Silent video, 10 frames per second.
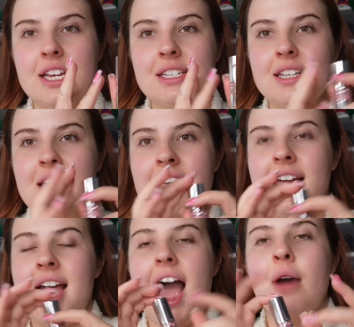this,
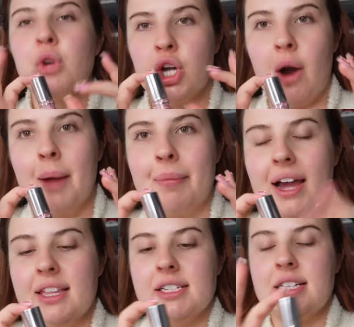I would go out and
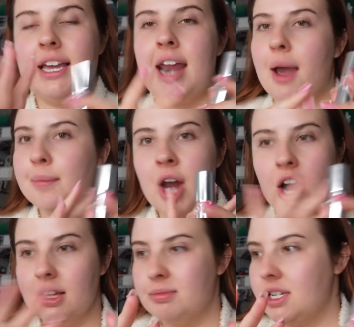buy this. And I'm not
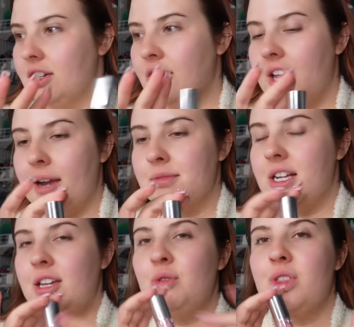a lipstick girl. Like, I'm
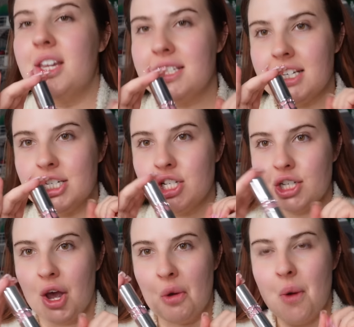telling you, this is
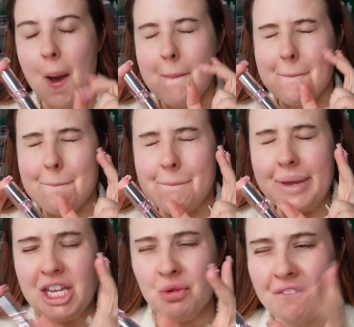so
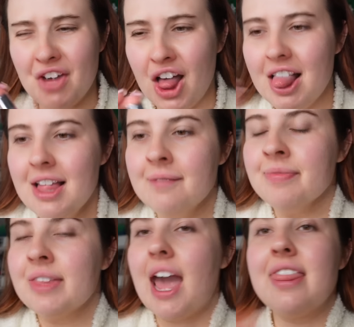beautiful.
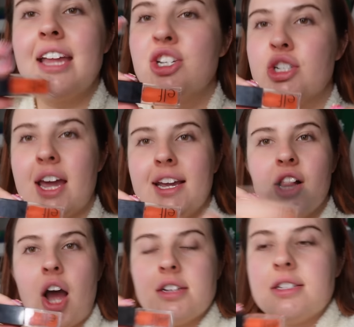And then just any
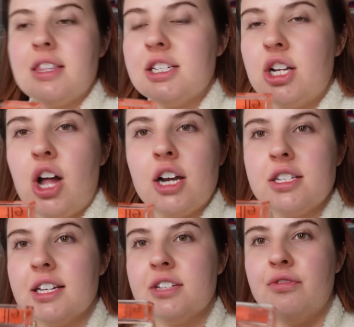gloss. This
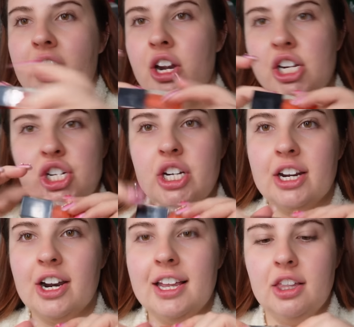gloss is very
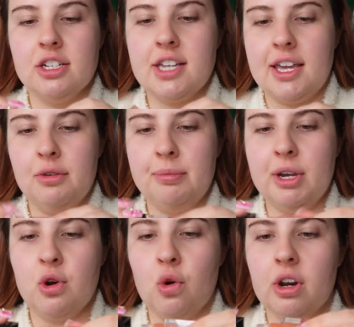sheer. It looks like it would be
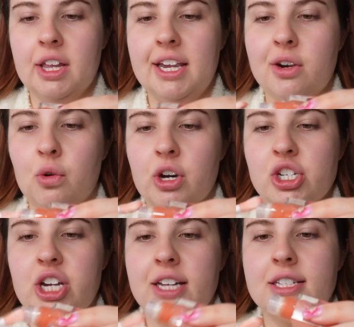corally and
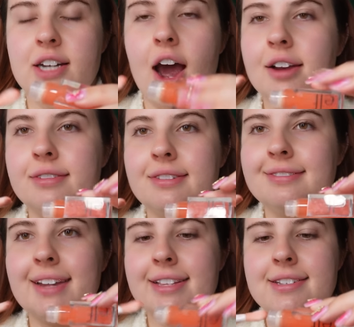orange. It's not.
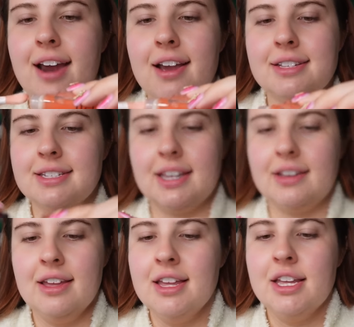It's not. It's,
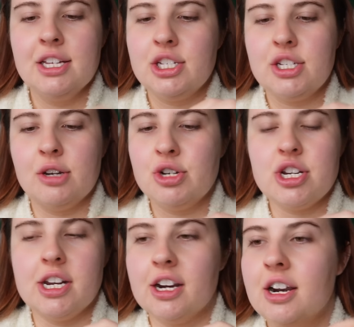like, so
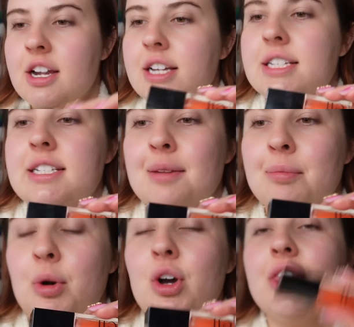sheer.
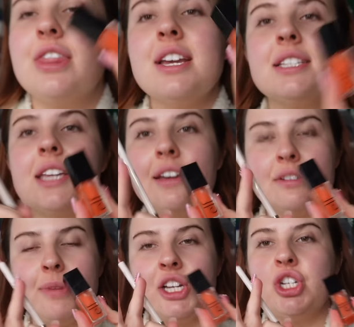Simple. This gives
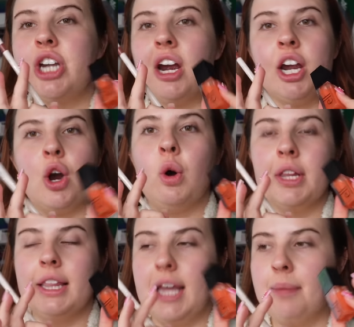me cherry
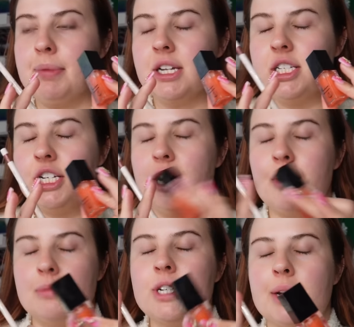cola lip. Do you know
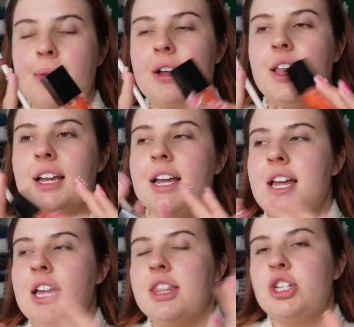what I'm talking about? Like,
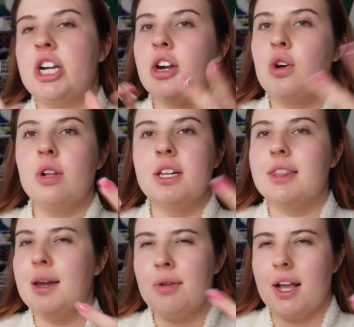the cherry cola.
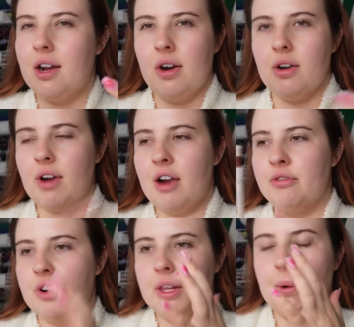They were, like, going around
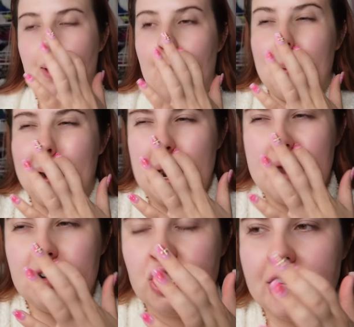for a little while. And I
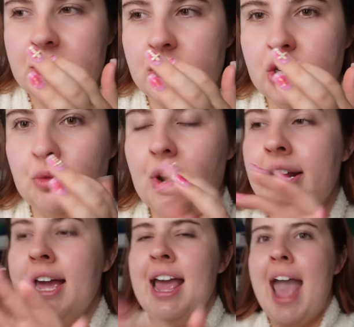never tried to do
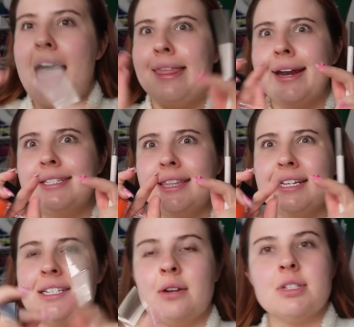one. And then I did
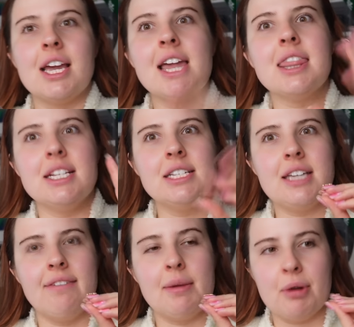this, and I was like, this is
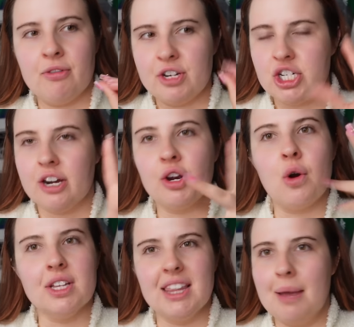giving perfect cherry
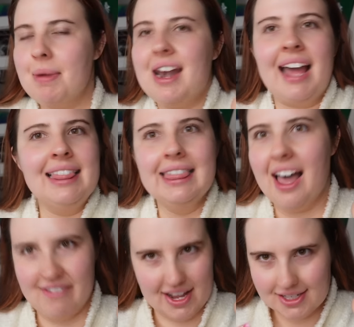cola lip. And I
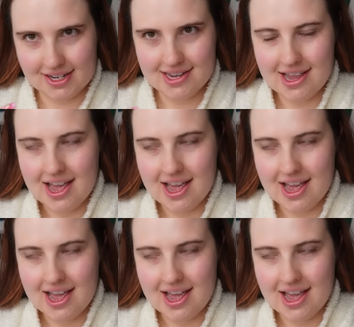love it.